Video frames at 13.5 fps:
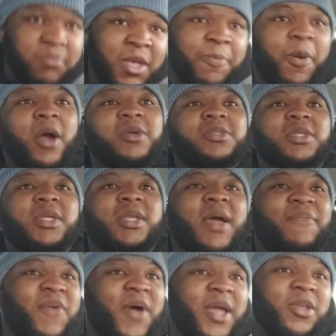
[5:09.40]
Me personally,
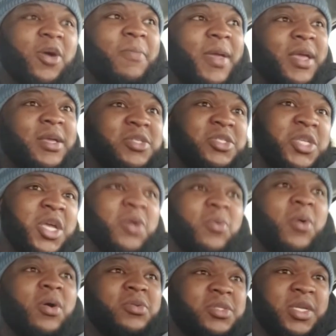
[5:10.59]
that fight don't make
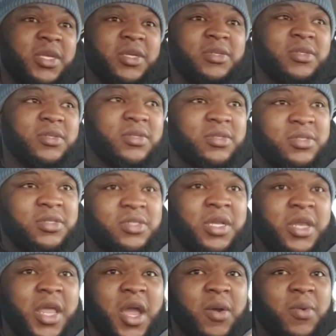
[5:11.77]
zero sense. De
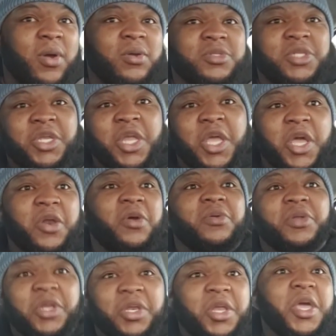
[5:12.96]
Niro,
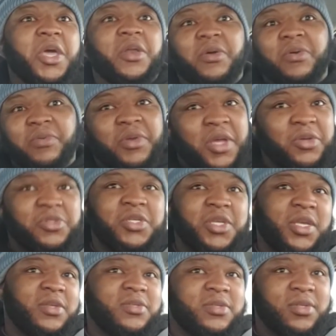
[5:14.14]
no
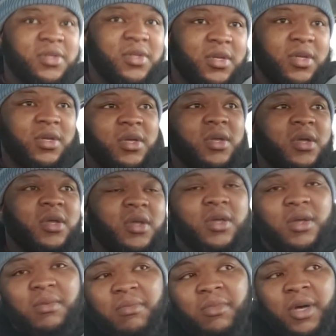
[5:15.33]
sense.
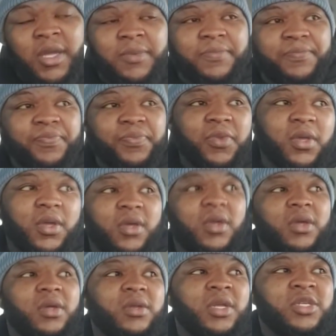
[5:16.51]
But
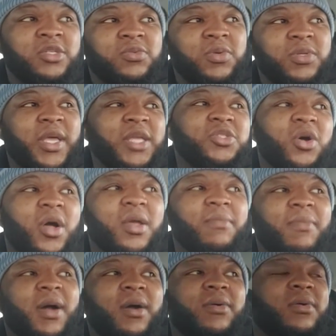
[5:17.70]
this is what they talking
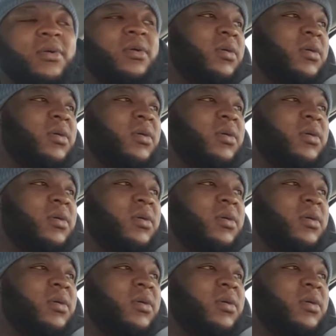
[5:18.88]
about.